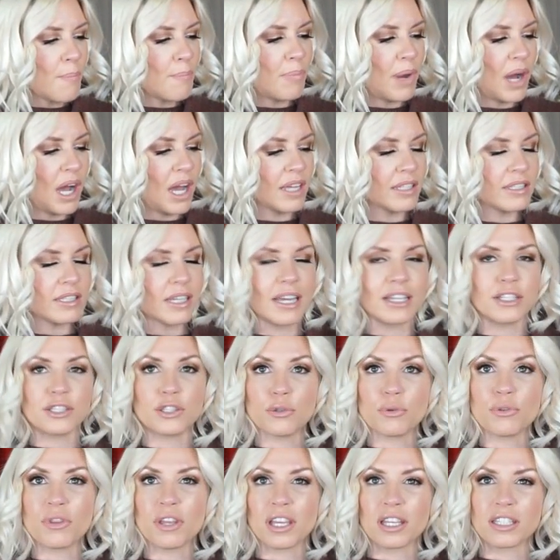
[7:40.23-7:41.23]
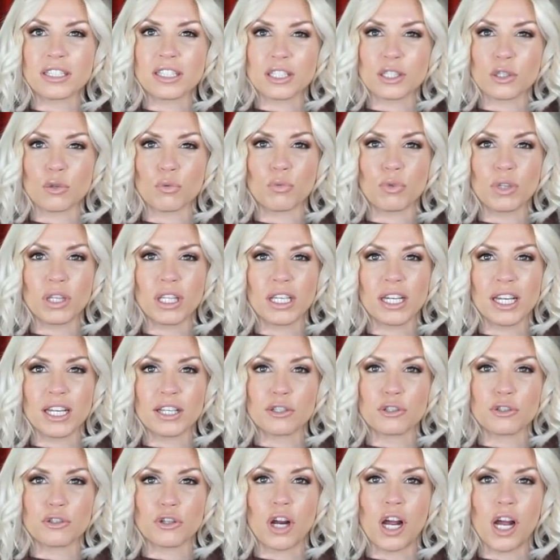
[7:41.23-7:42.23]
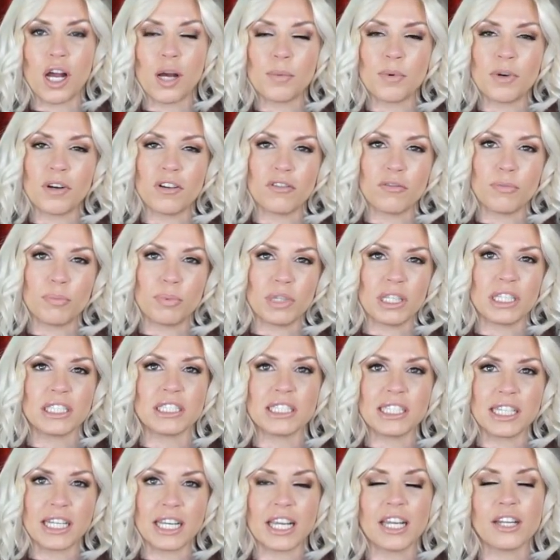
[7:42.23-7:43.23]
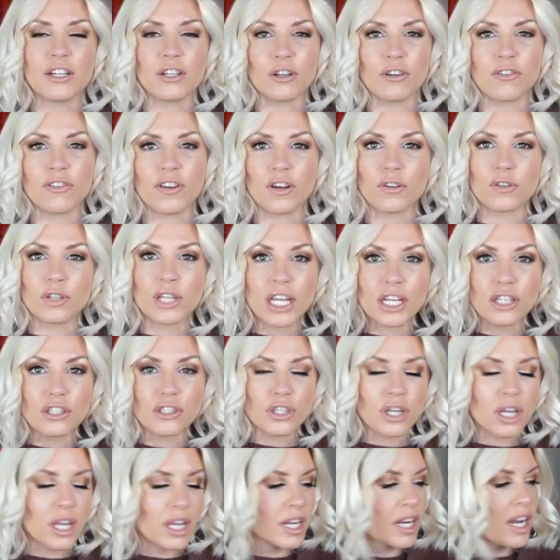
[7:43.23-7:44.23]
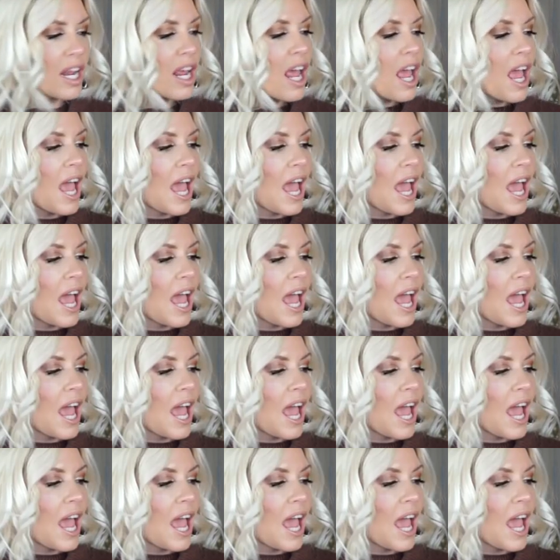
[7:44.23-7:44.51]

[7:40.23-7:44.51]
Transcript: but I do think it does a really nice job of blending in your foundation.